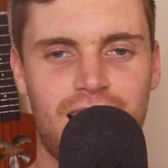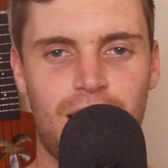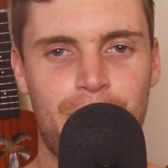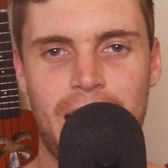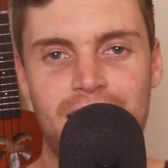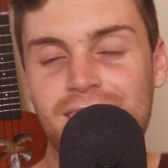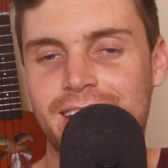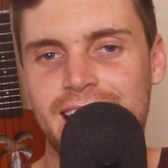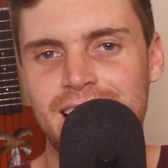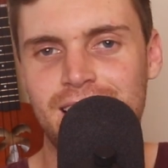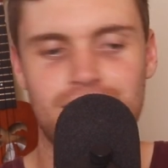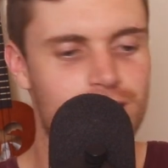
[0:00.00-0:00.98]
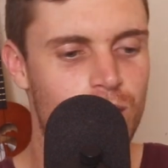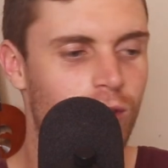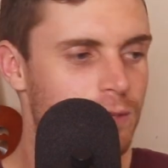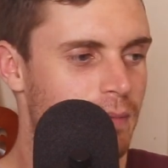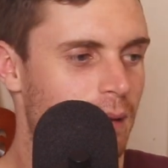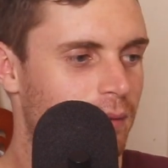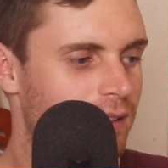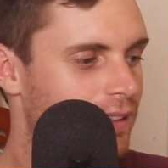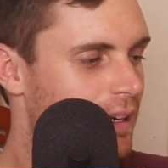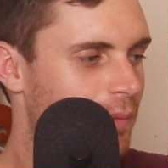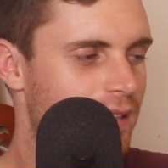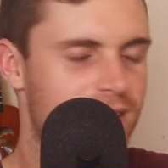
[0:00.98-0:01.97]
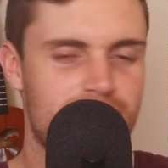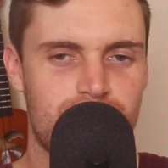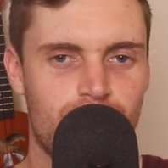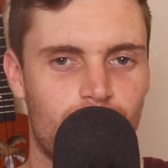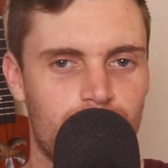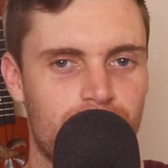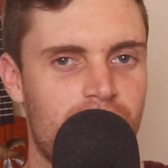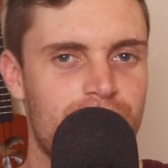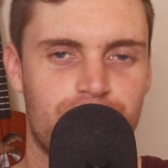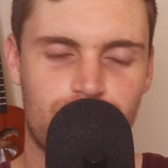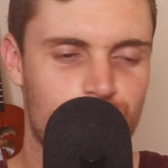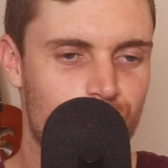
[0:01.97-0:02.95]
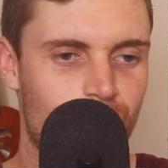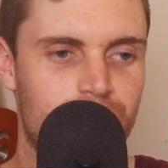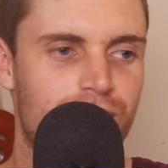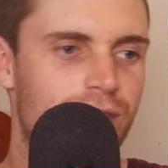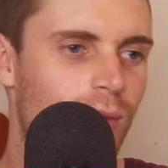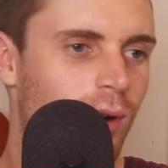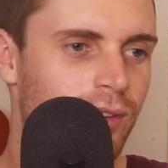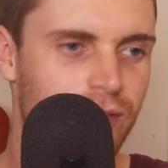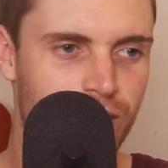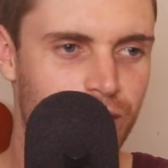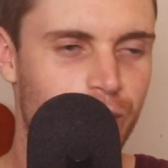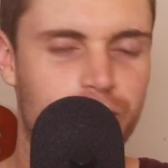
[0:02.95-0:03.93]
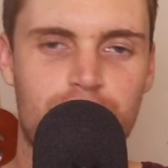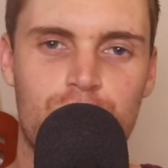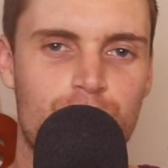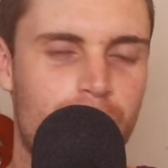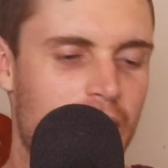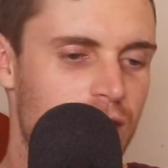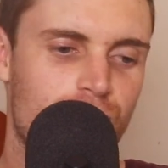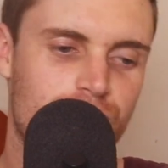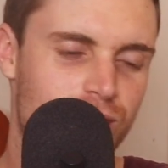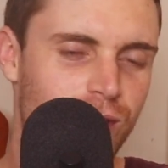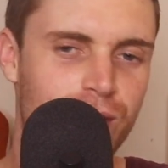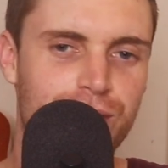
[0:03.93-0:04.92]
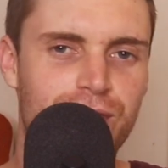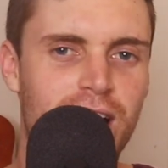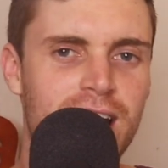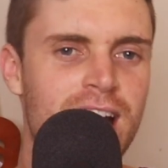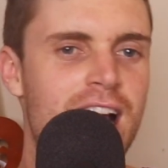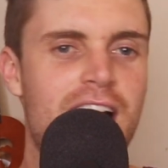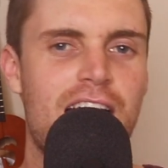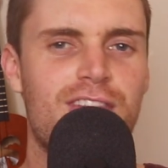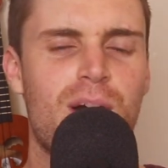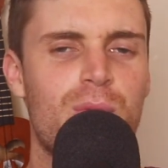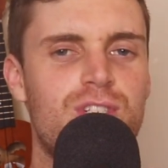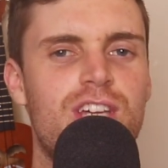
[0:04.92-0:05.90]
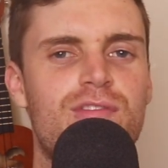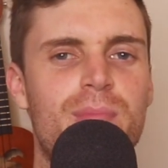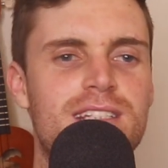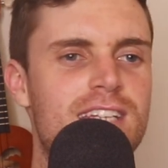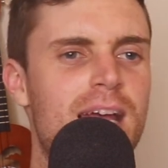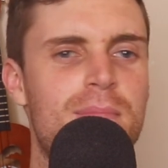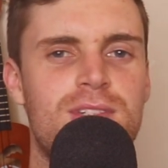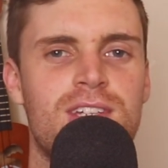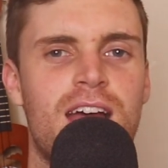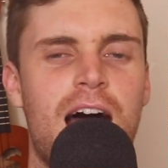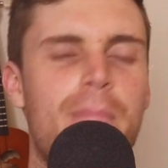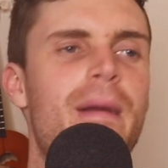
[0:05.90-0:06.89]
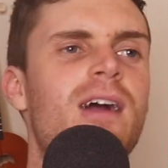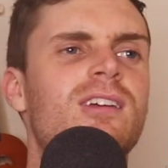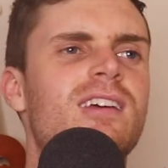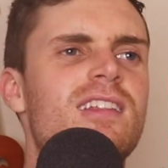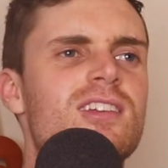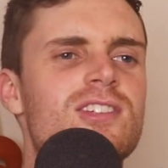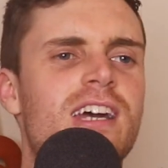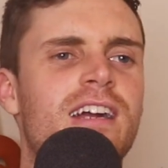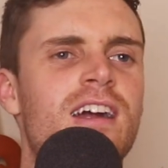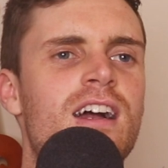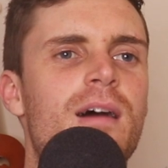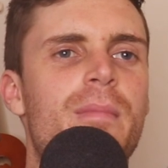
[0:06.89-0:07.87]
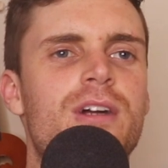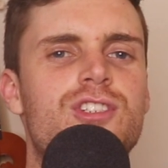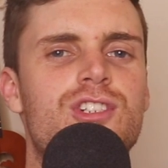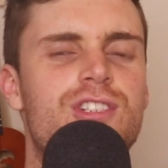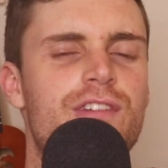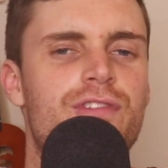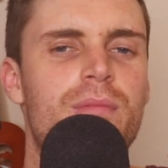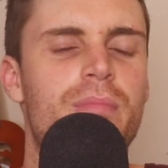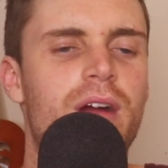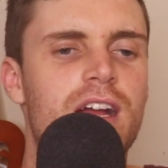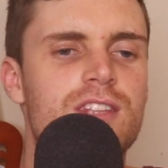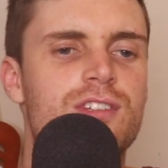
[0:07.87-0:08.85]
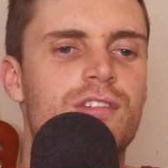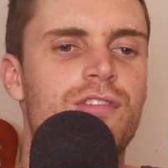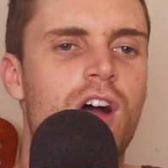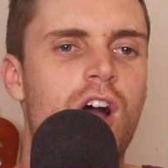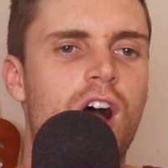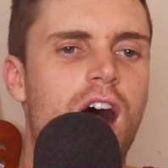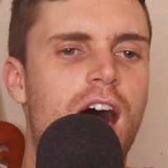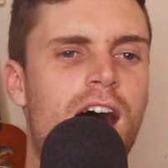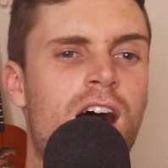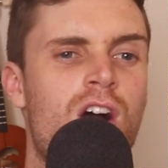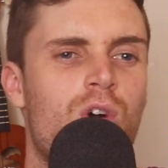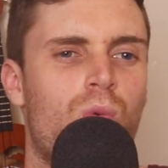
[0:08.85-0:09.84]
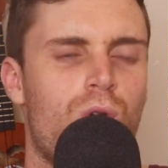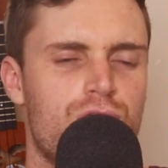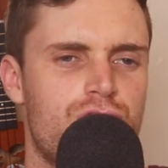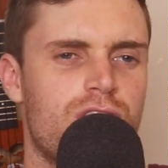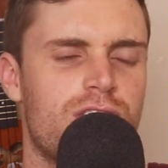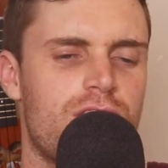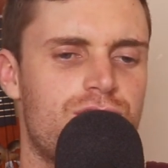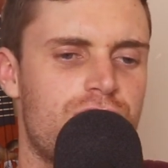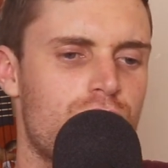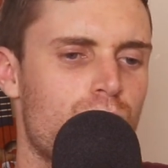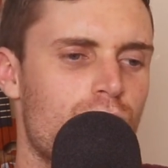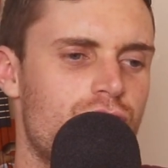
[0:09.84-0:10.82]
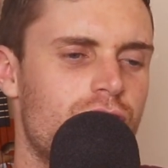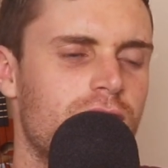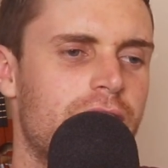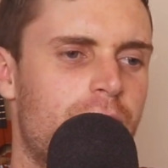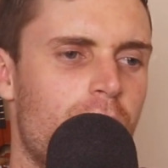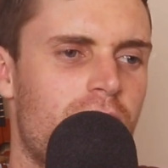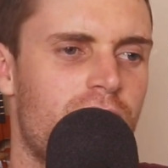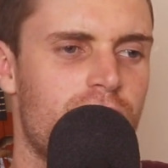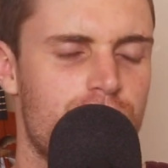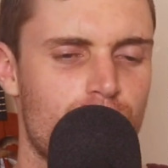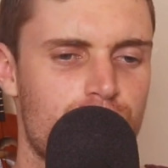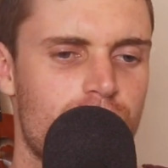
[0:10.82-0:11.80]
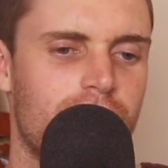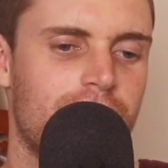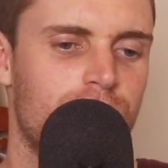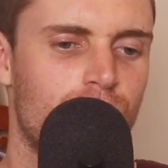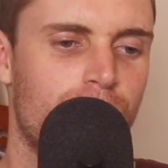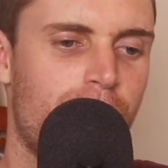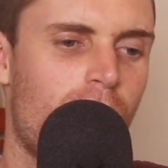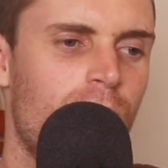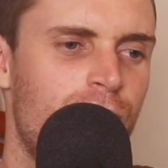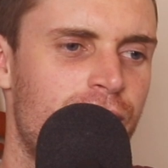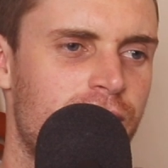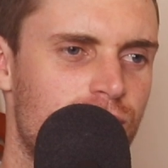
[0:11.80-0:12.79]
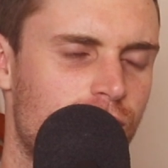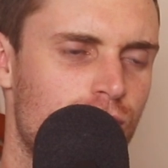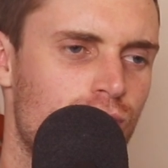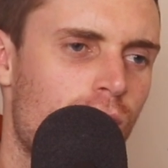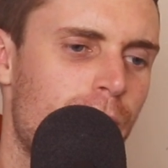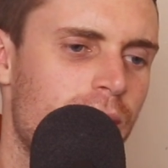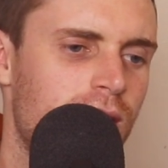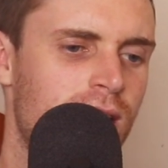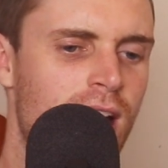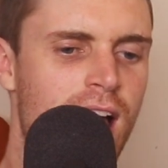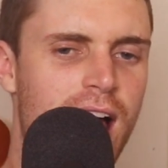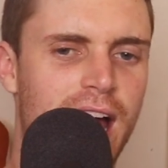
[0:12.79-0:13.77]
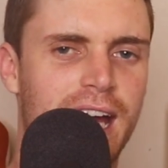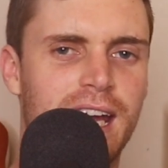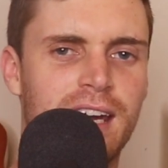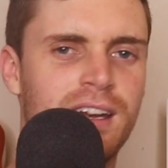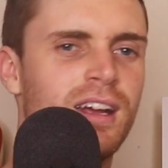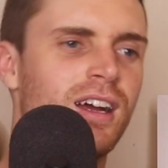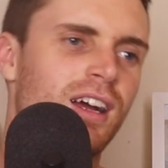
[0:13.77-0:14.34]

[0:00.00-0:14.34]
apparently, there's all these people in my Discord, right? If you can join if you want, the Luke Kidgell Patreon. It's a lot of fun. Everyone was giving me tips. Apparently, there's like a bunch of different brands of the dishwashing liquid, and there's also like little pod things you can drop in. And,